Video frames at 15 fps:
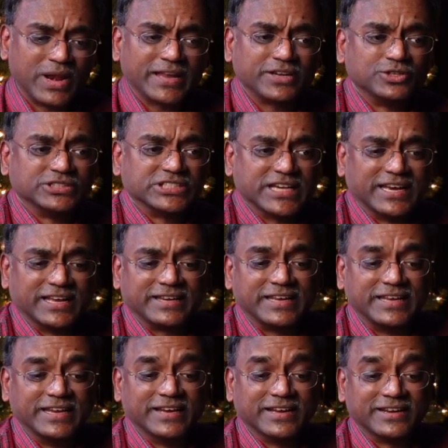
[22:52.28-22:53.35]
like to share
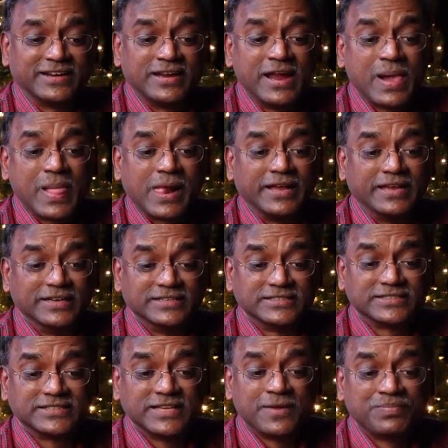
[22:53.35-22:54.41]
here
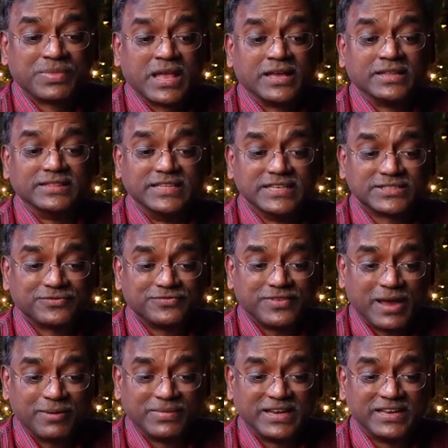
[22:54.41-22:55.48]
is this
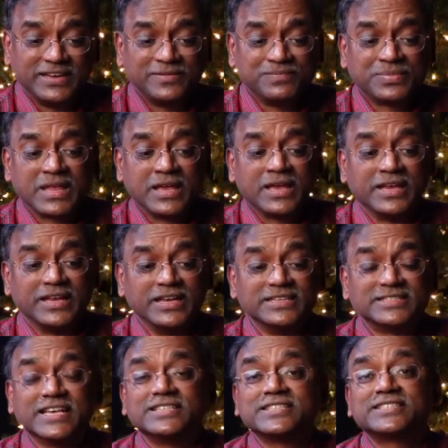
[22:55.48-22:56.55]
family
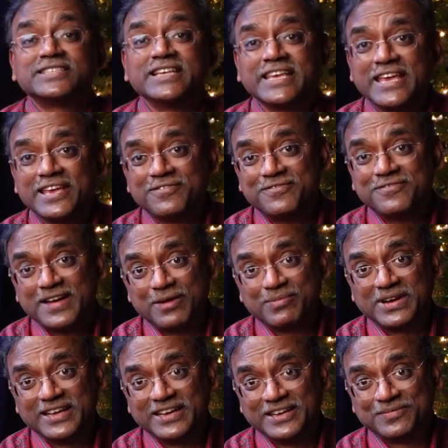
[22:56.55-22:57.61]
is a singing
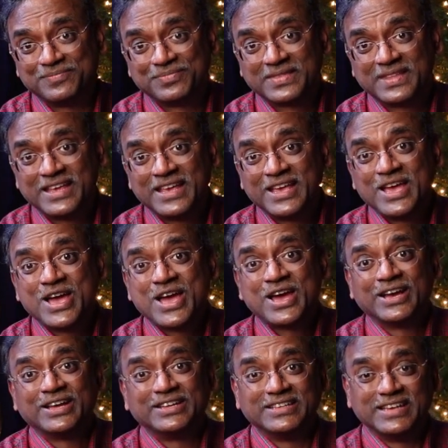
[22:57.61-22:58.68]
family.
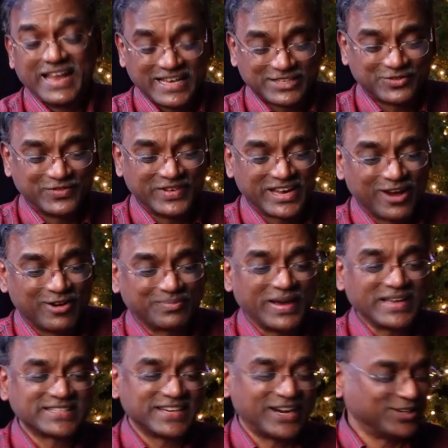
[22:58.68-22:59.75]
Last week our
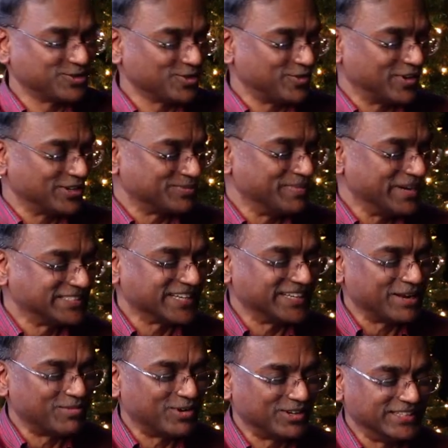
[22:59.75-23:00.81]
pastor also was
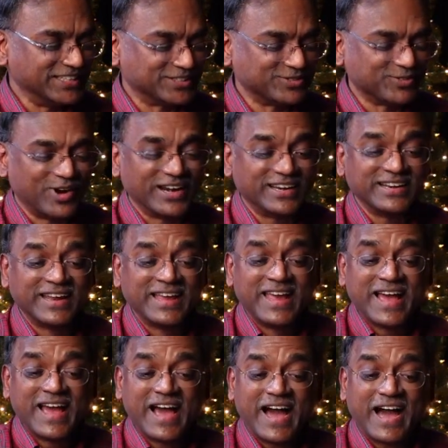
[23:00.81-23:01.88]
mentioned about this one.
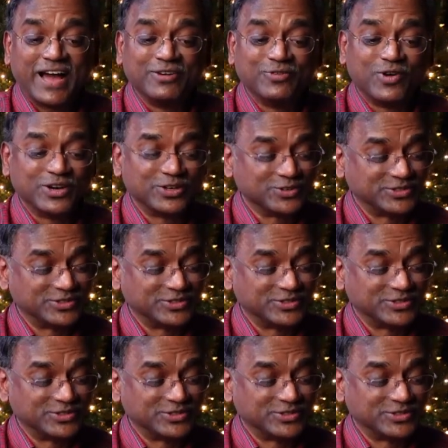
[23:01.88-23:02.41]
I want